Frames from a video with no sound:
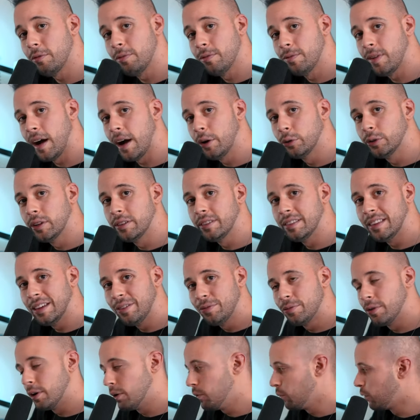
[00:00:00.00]
I've found a
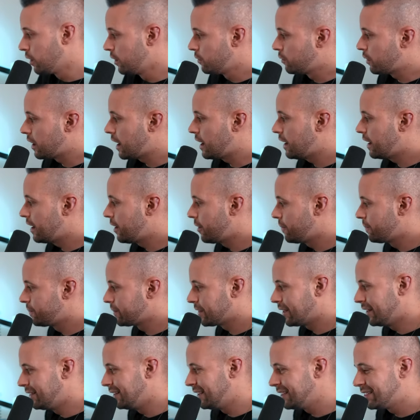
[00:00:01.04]
different one right now.
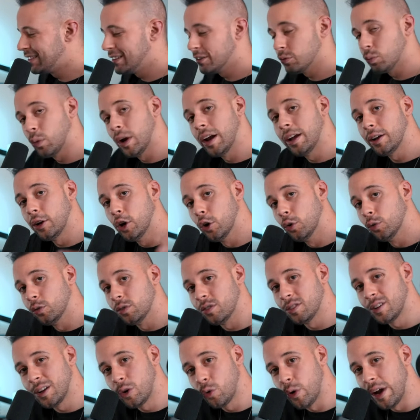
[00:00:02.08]
And this is where it
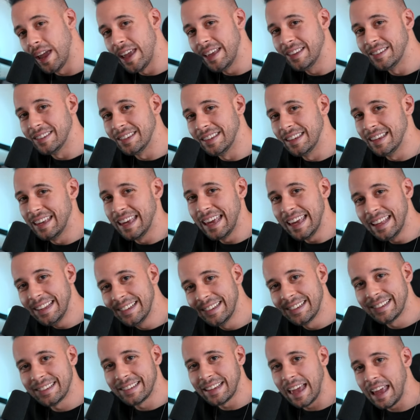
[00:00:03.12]
goes crazy.
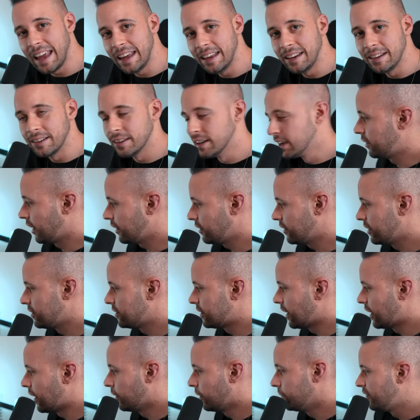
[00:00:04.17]
Insane. Check
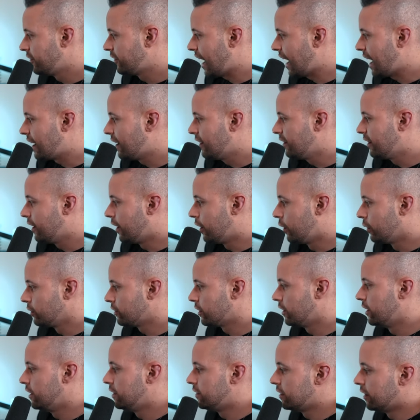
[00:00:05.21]
this out. Shattered
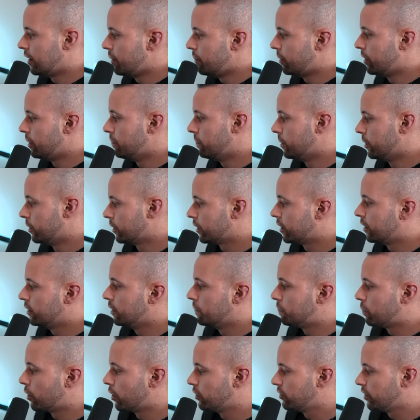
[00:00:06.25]
Altar is the name of the book. The
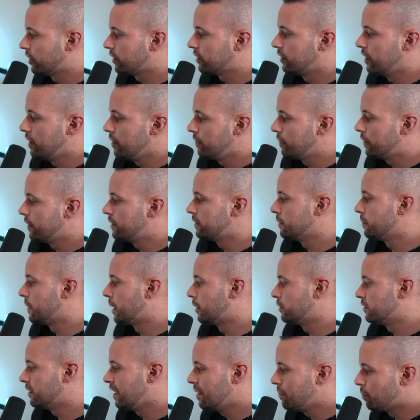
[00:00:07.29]
project length is about
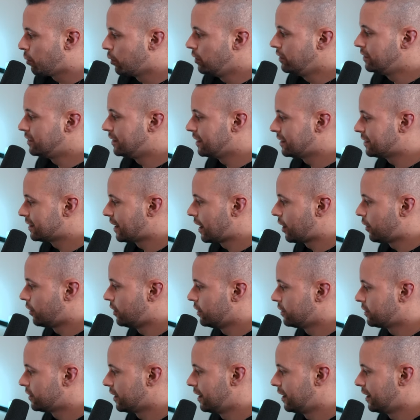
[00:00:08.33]
10.6 hours.